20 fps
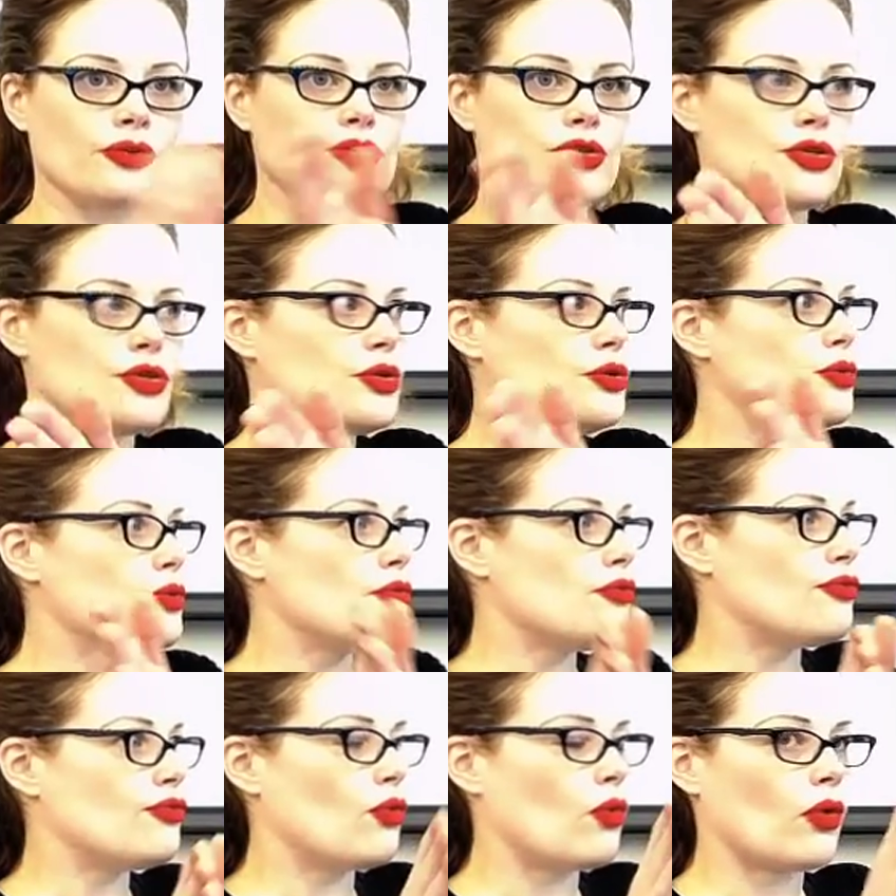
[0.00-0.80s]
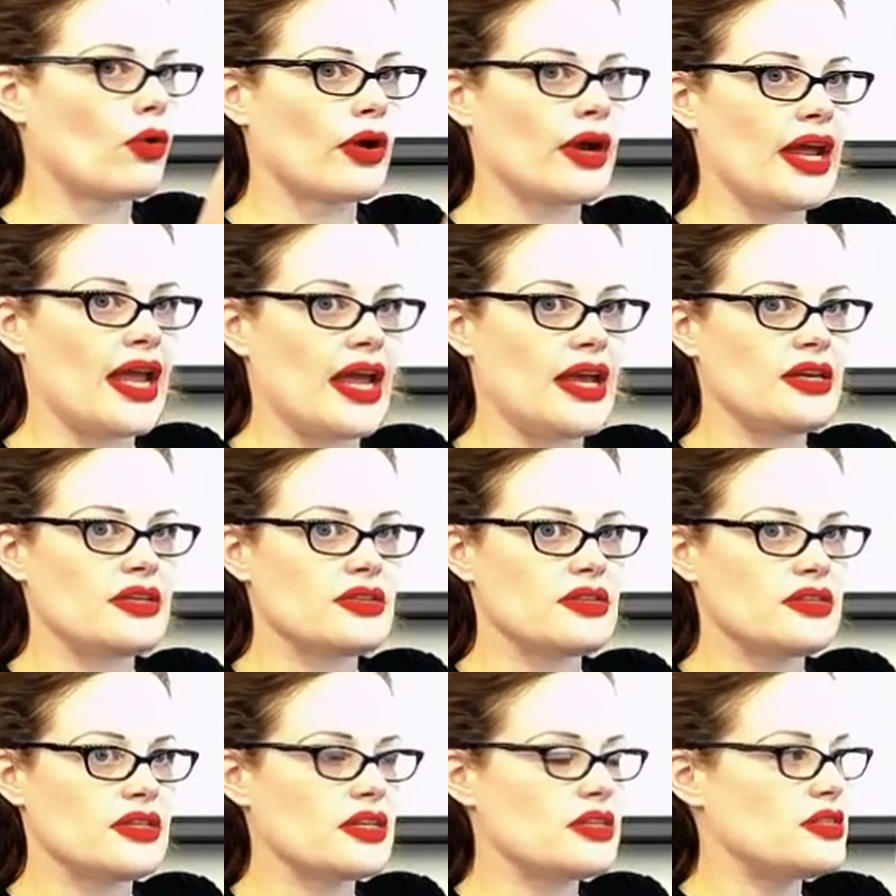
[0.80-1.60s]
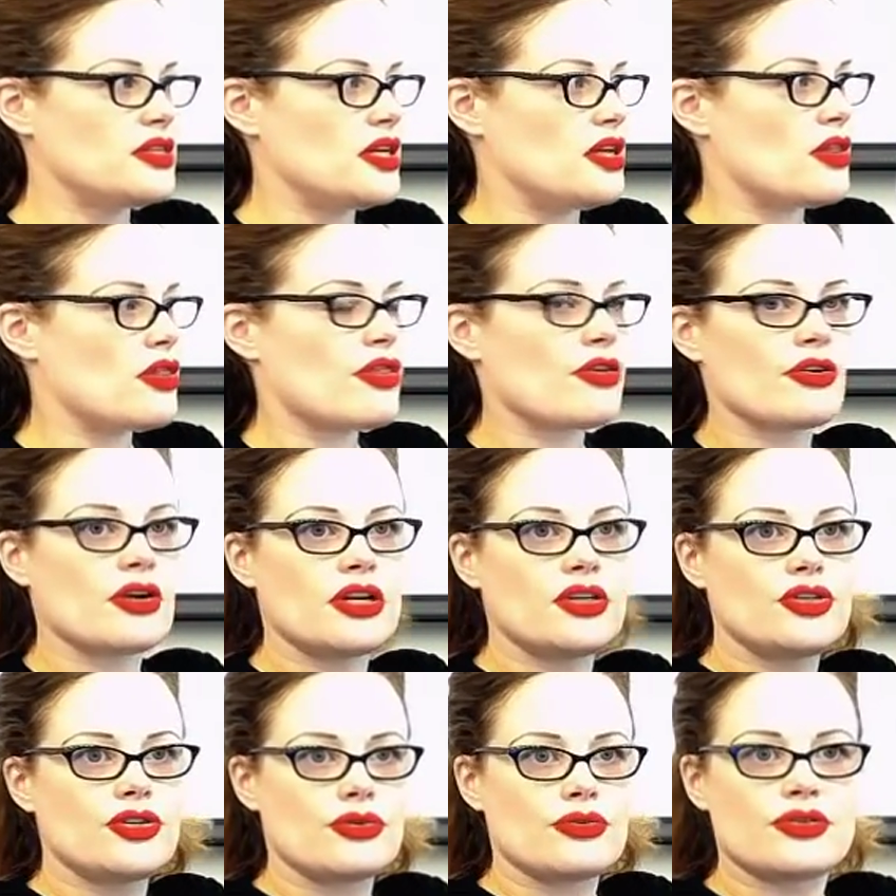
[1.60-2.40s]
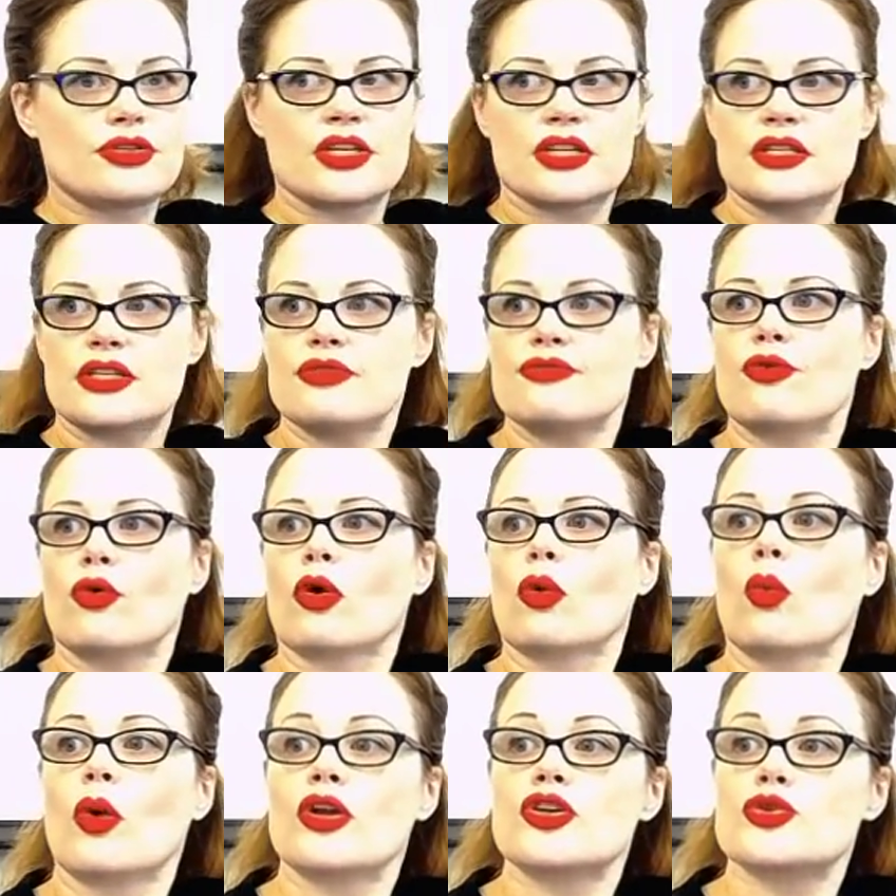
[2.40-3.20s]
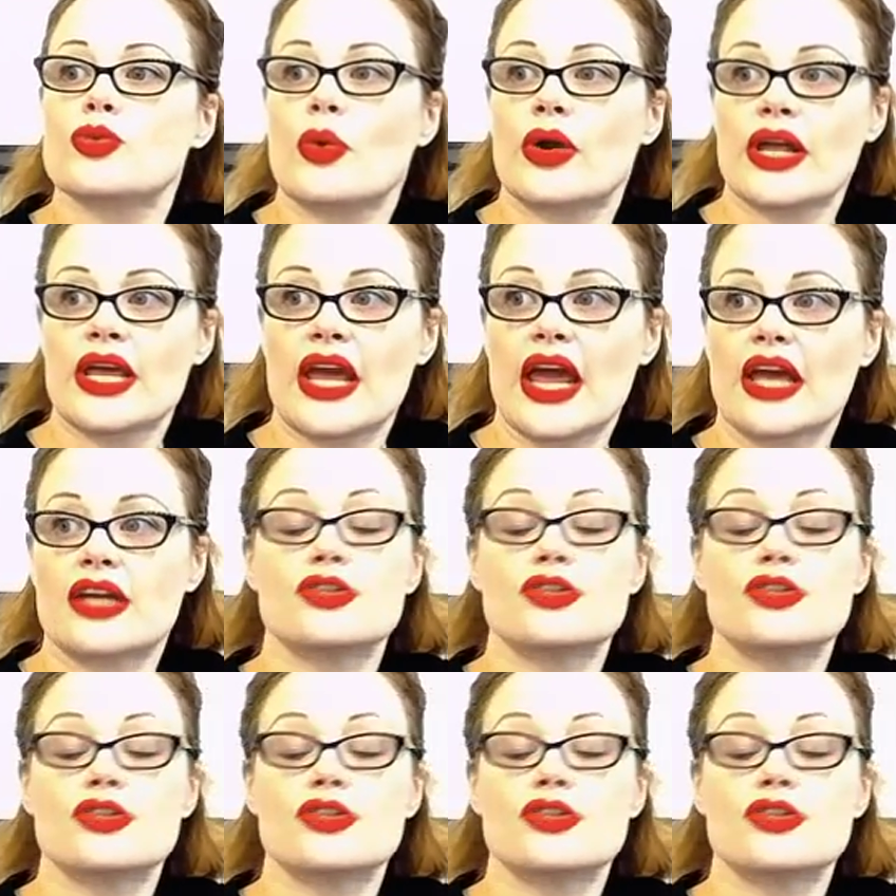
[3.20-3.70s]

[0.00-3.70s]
2, 4, 8, 16, 32, 64, 128,